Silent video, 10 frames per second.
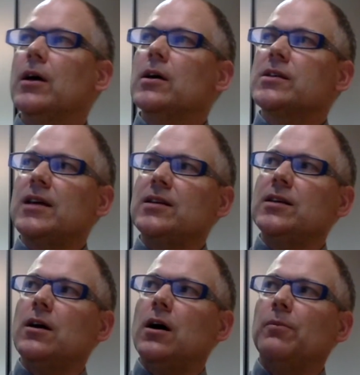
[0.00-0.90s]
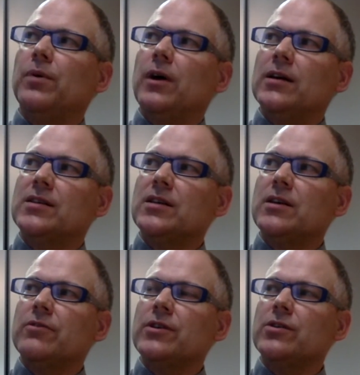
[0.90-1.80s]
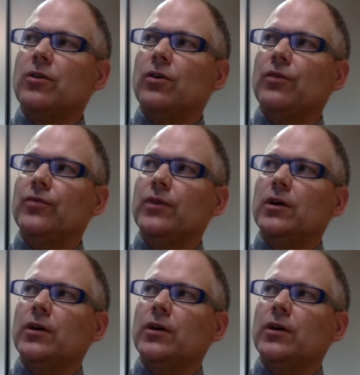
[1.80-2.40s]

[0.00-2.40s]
setting up a series of